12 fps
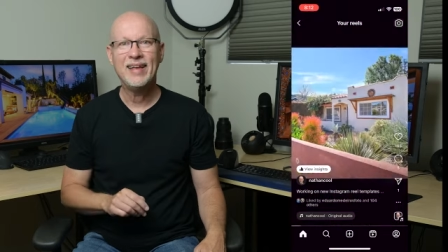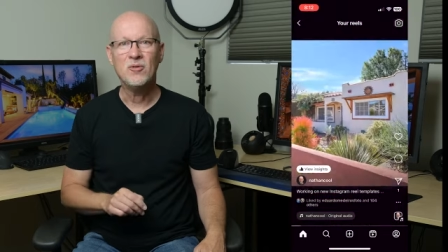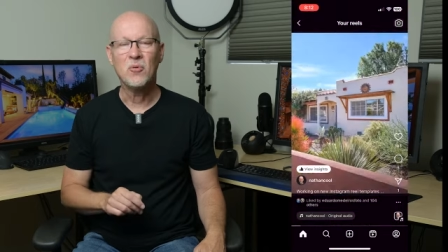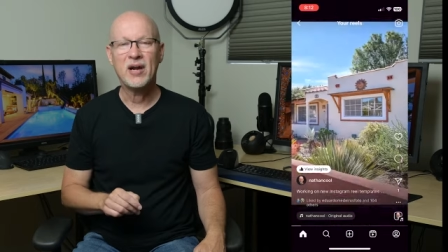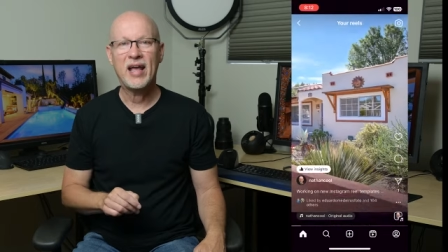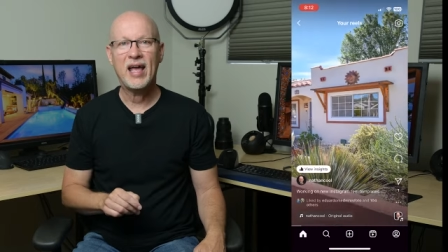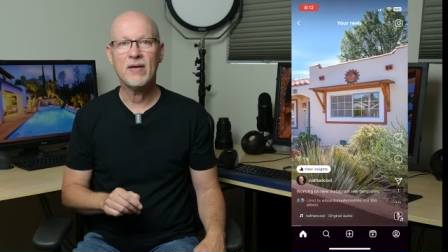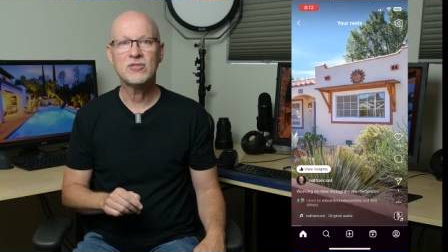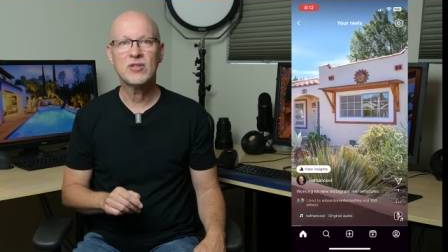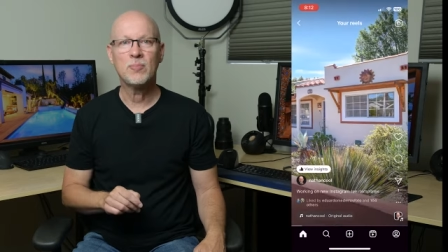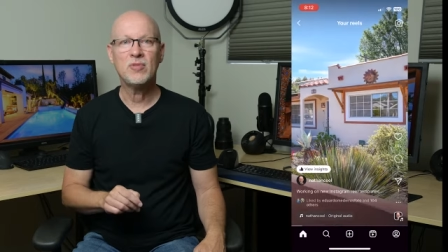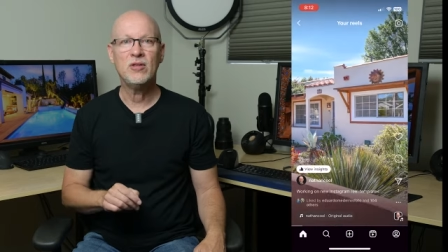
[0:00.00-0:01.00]
You want to have
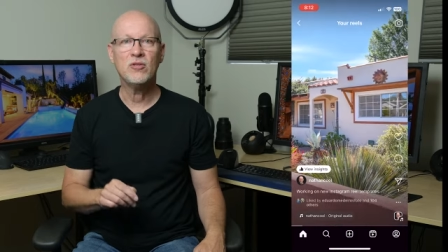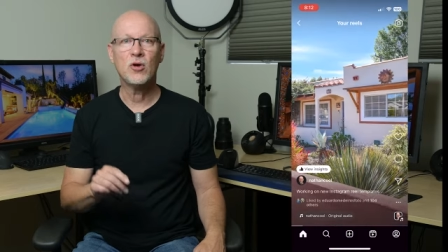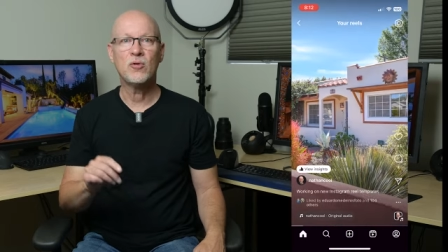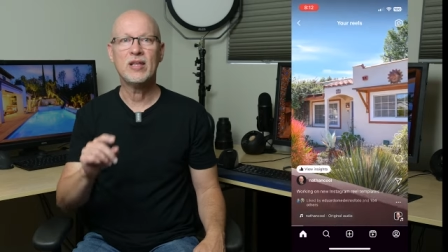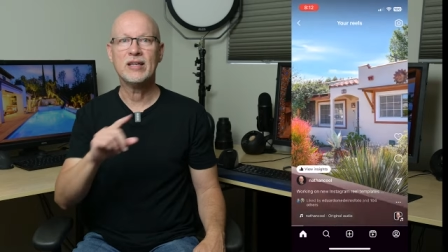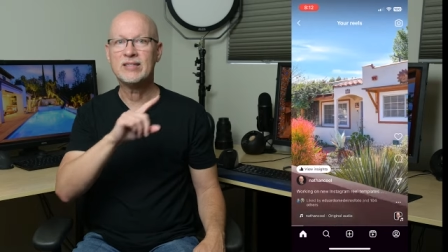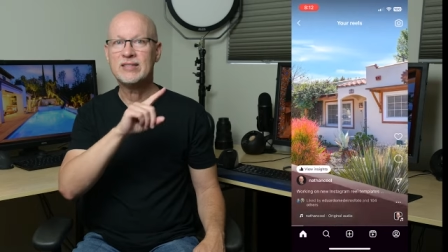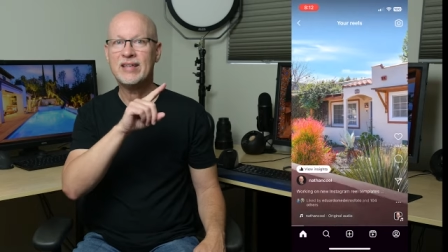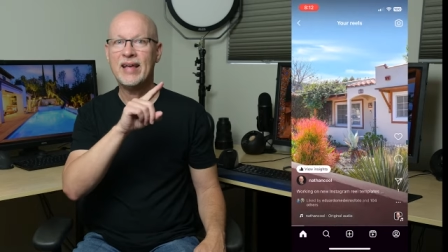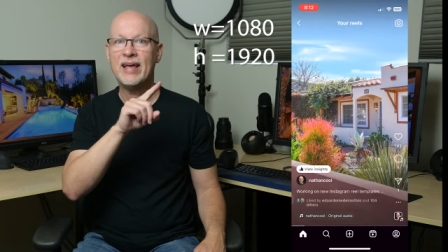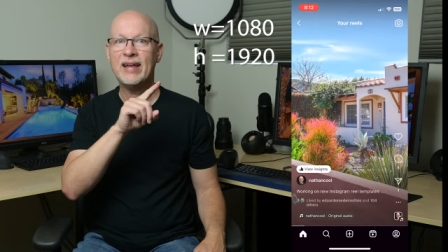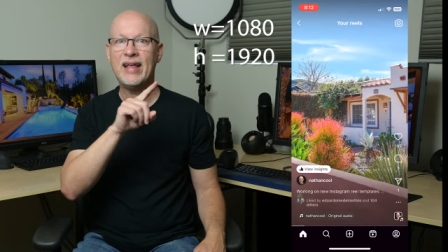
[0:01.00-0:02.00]
something though that is
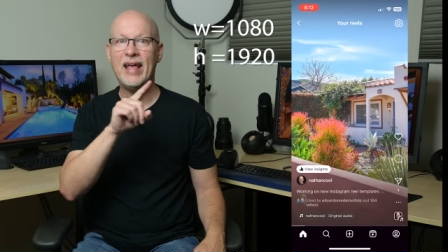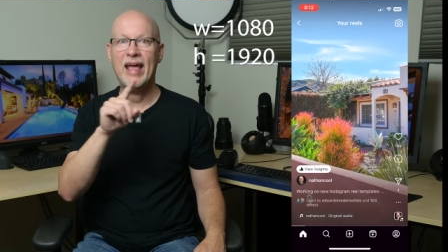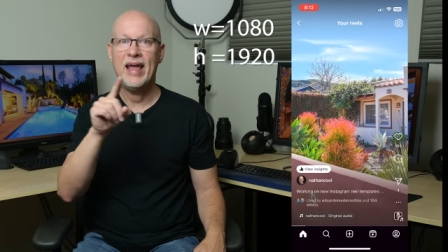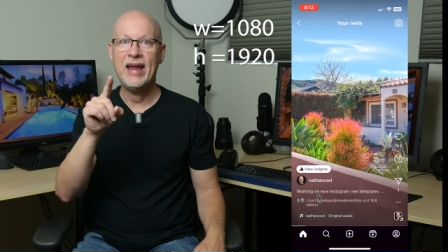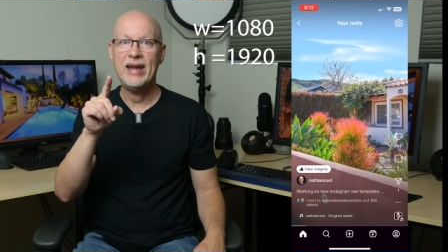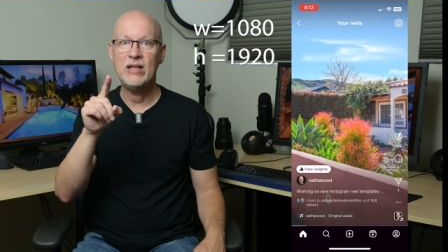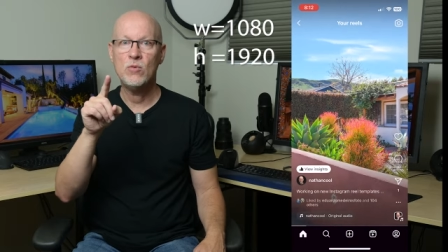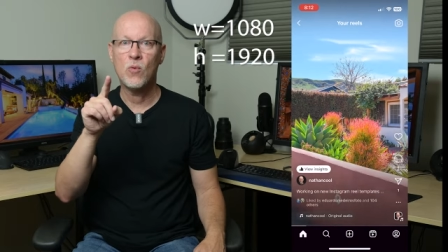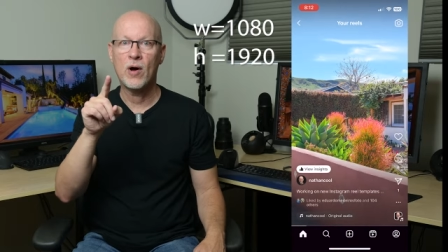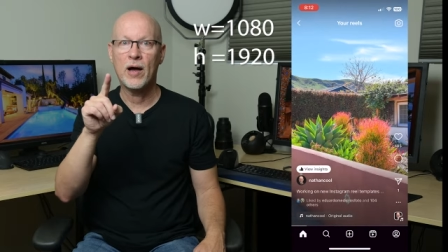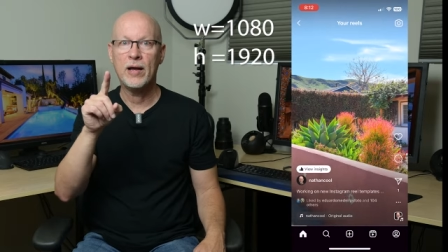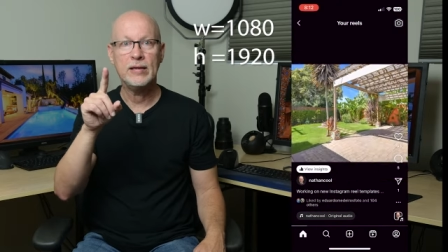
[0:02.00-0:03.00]
ten eighty
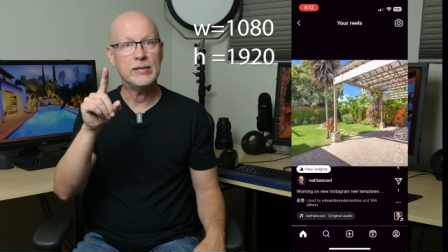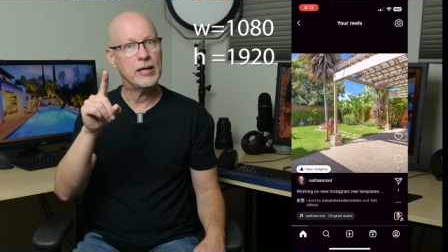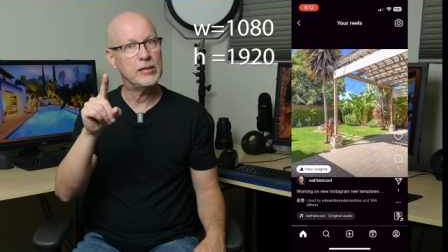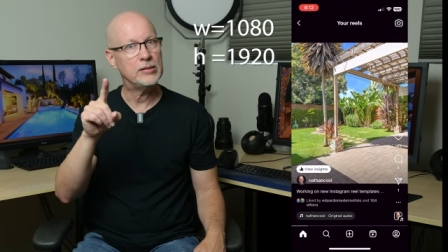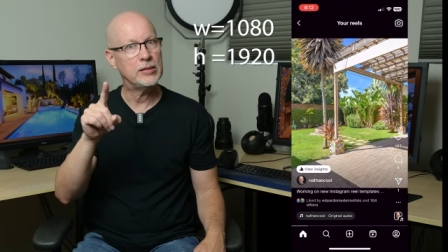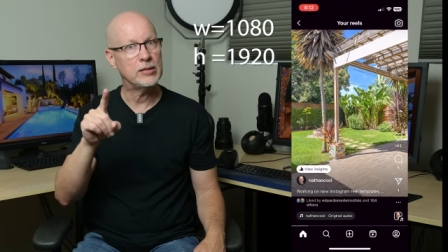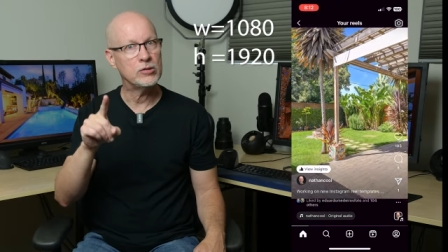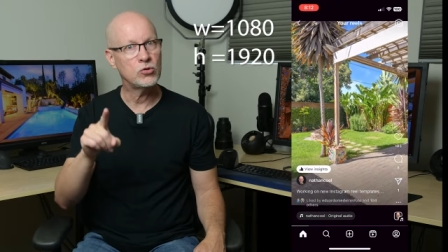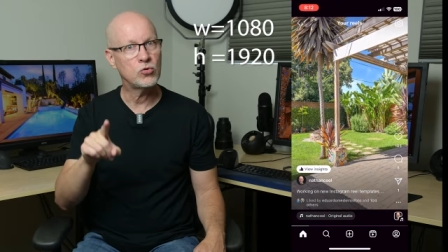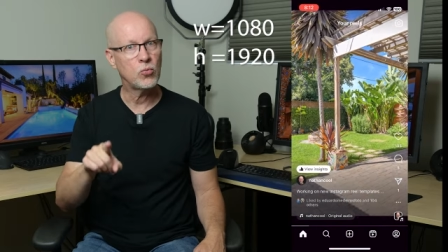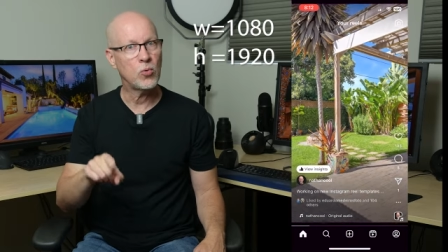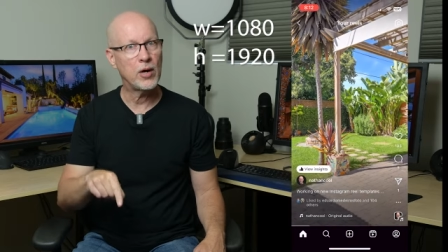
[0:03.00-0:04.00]
wide, nineteen
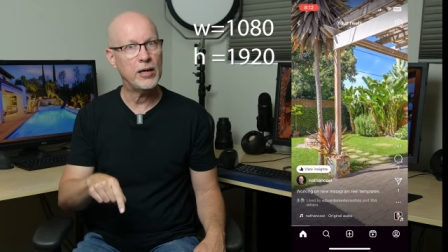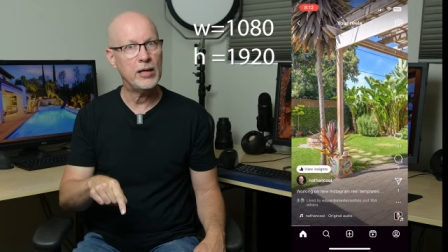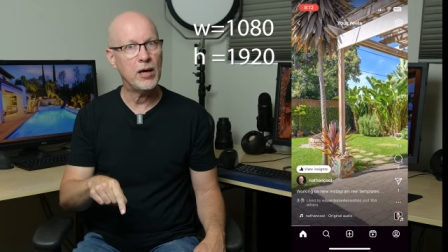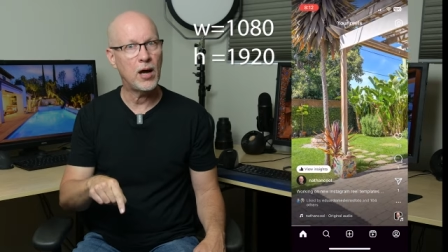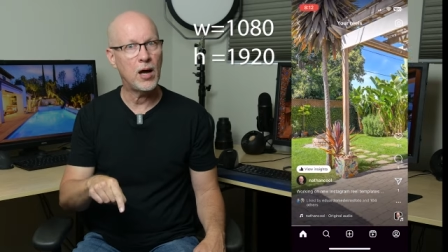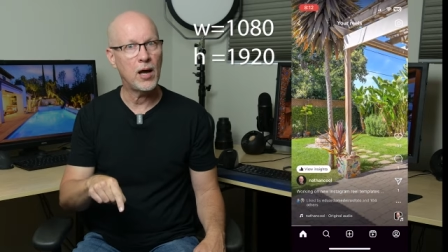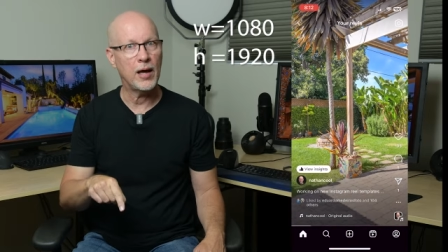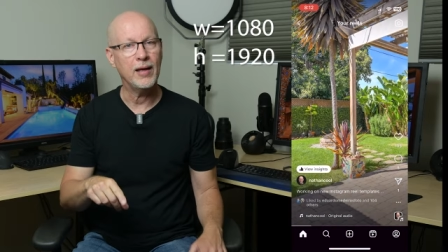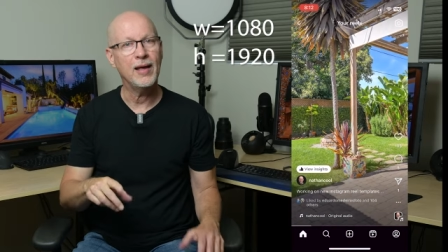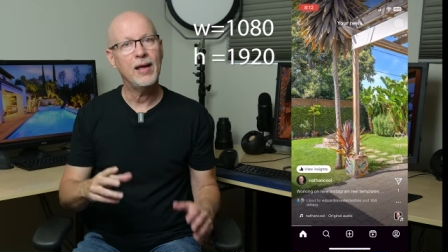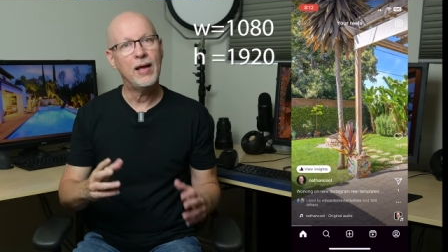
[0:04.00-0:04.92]
twenty high.